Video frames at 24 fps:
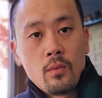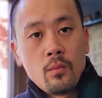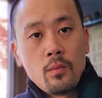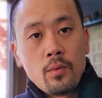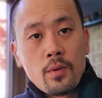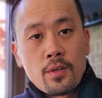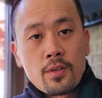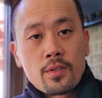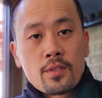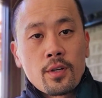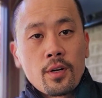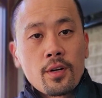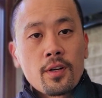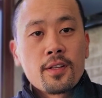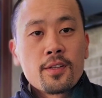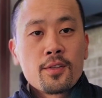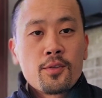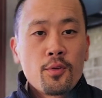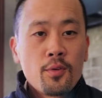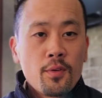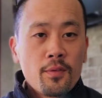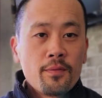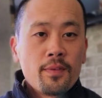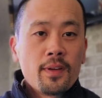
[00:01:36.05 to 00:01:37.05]
When you're starting
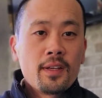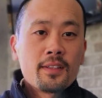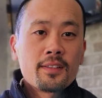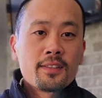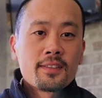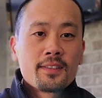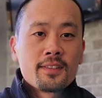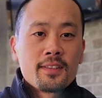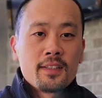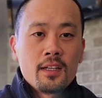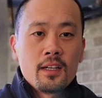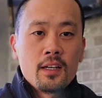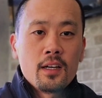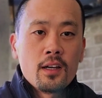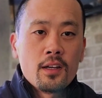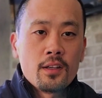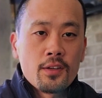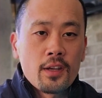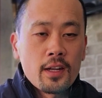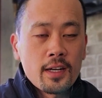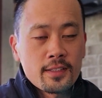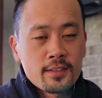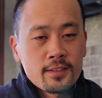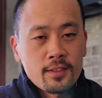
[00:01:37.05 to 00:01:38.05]
to invest, you
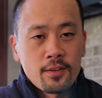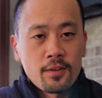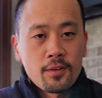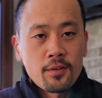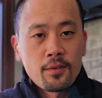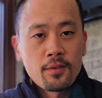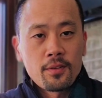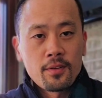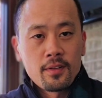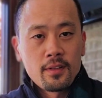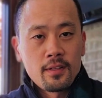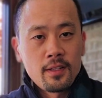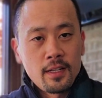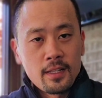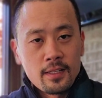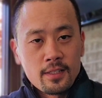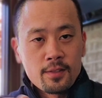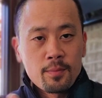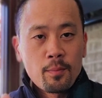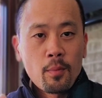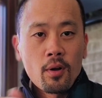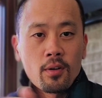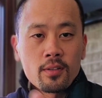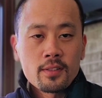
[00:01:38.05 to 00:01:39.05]
gotta start in
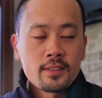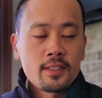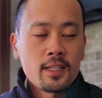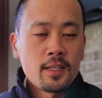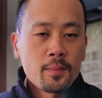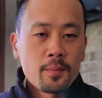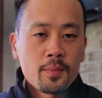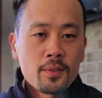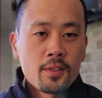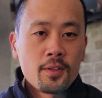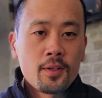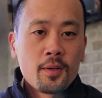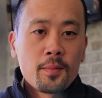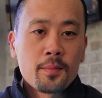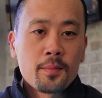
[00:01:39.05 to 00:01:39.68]
small steps, you know what I'm